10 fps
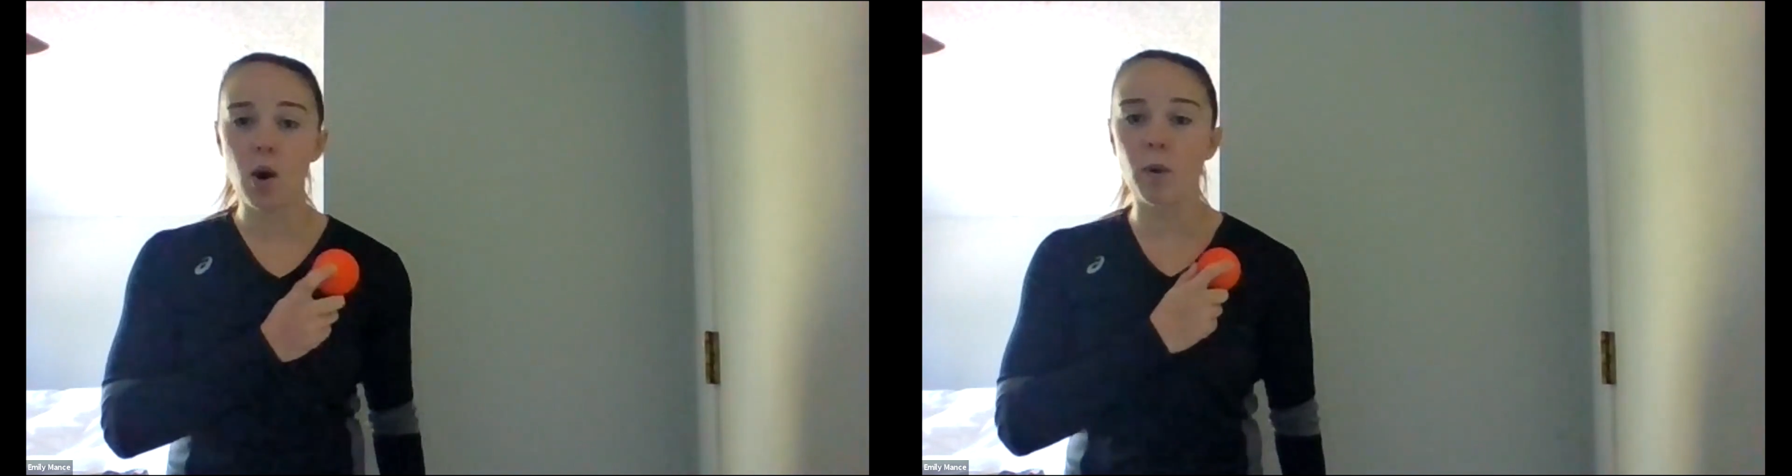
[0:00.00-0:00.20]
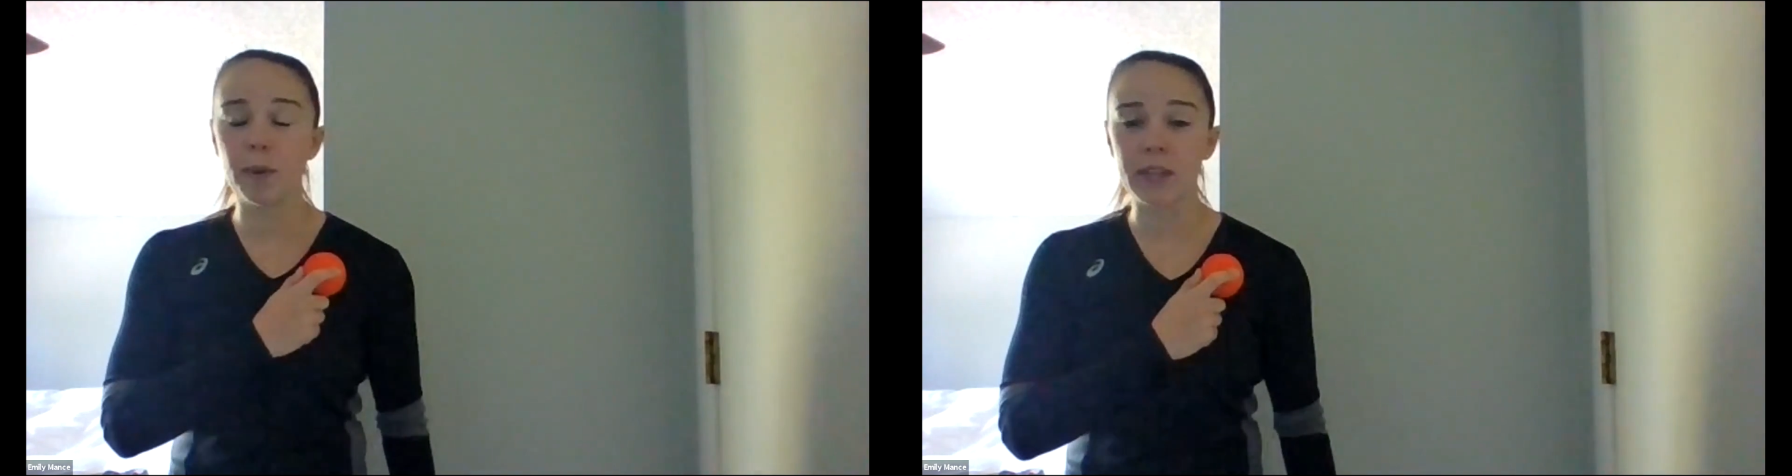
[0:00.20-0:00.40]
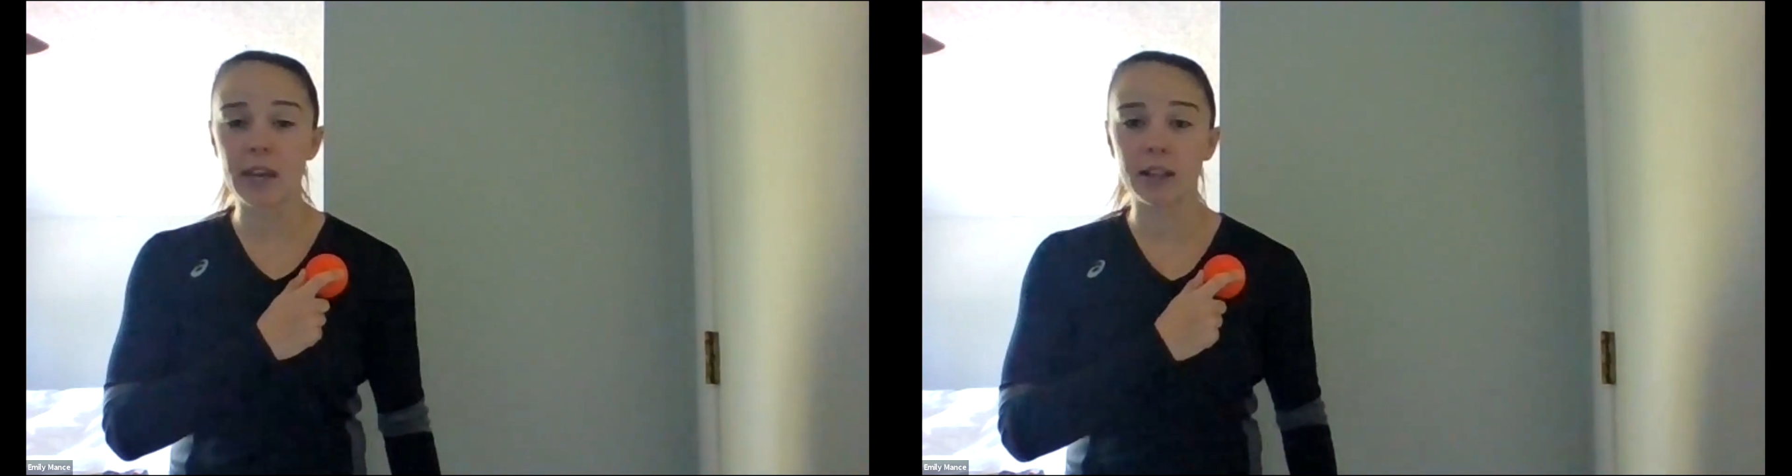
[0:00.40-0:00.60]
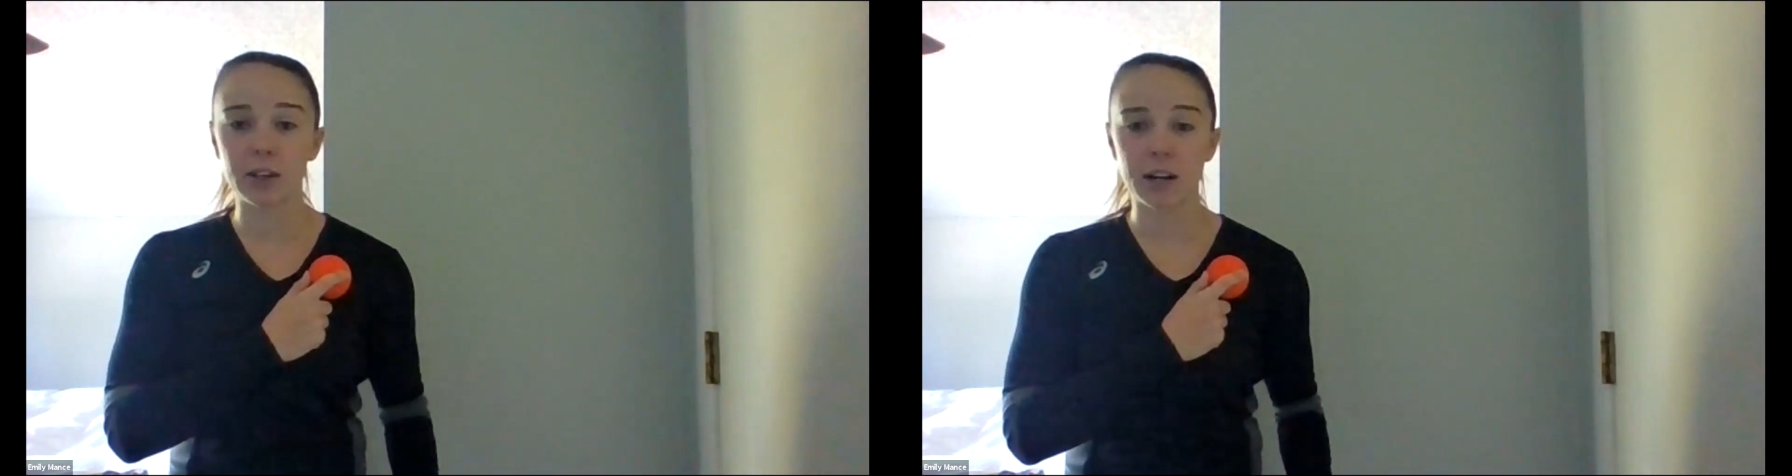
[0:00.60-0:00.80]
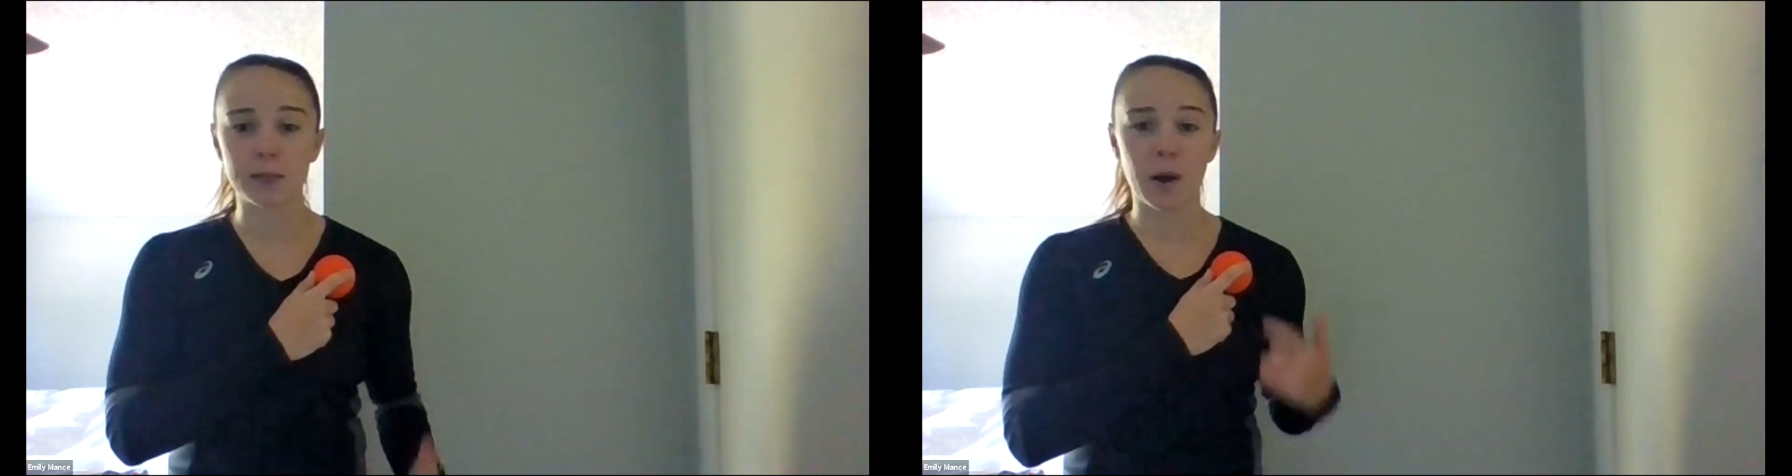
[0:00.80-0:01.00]
We'll put that
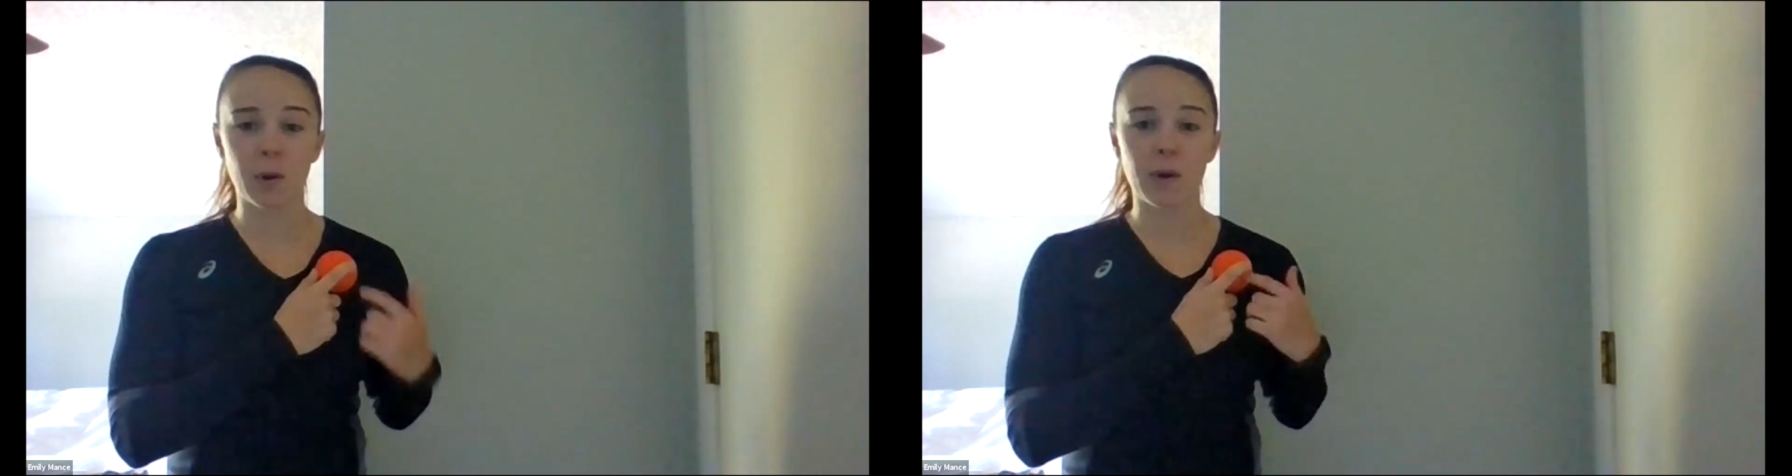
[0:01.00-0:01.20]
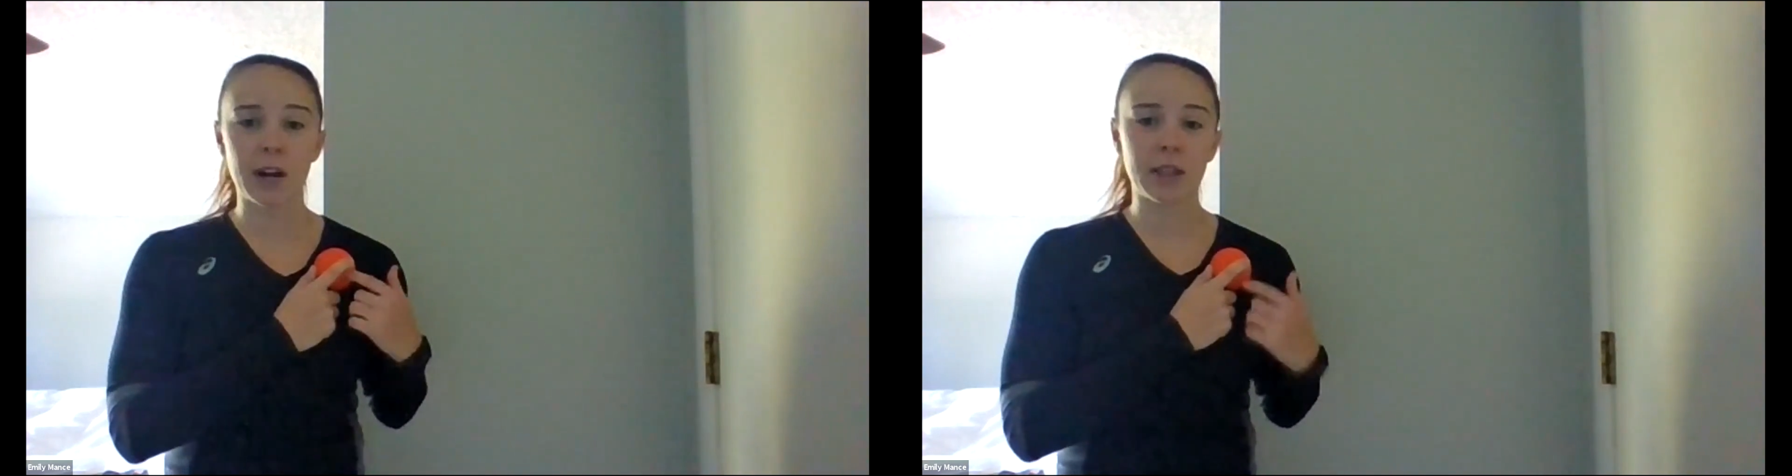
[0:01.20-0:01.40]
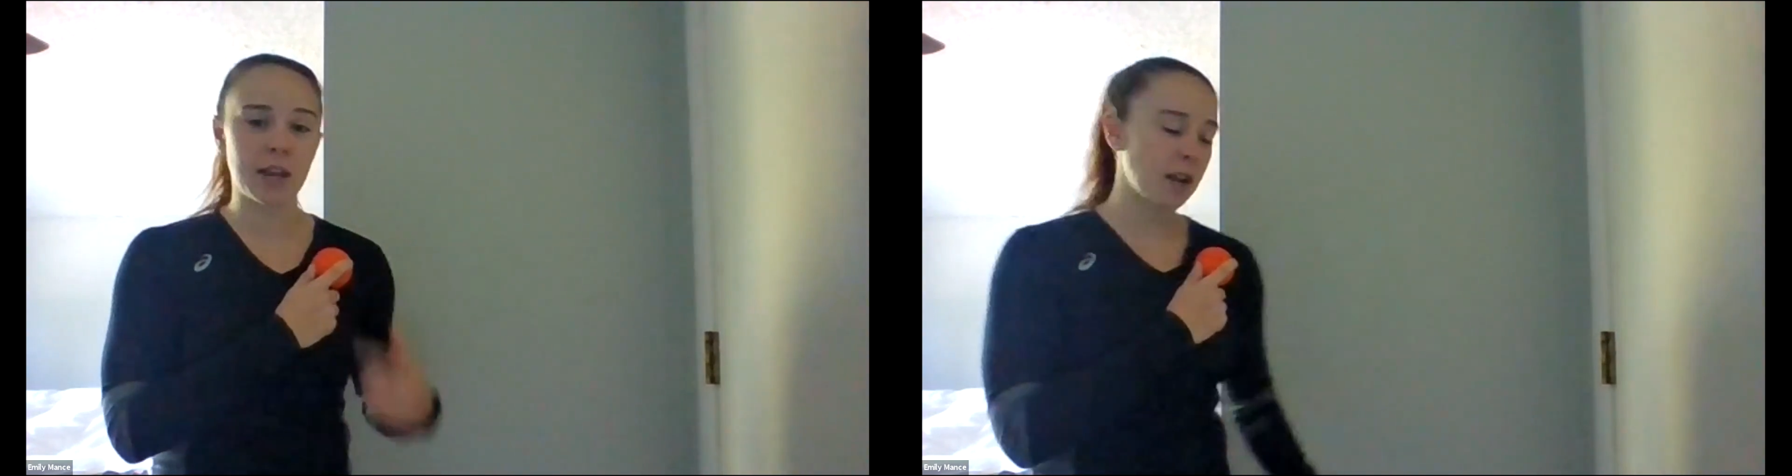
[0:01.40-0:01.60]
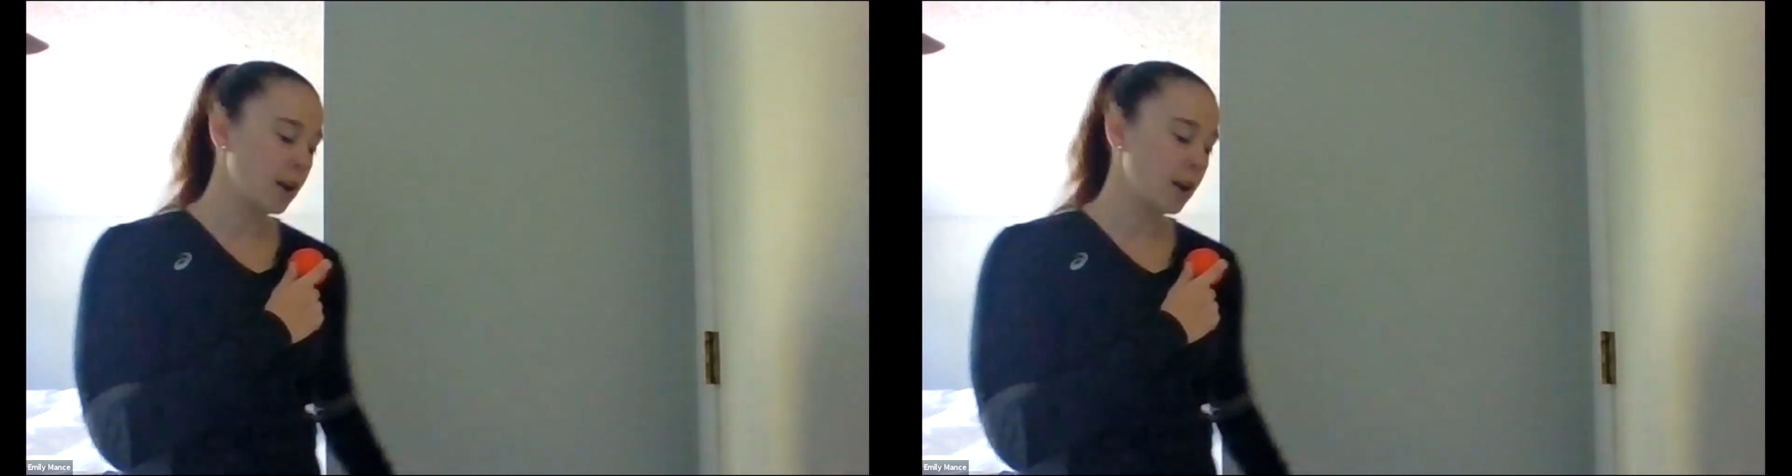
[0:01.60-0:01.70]
lacrosse ball right on that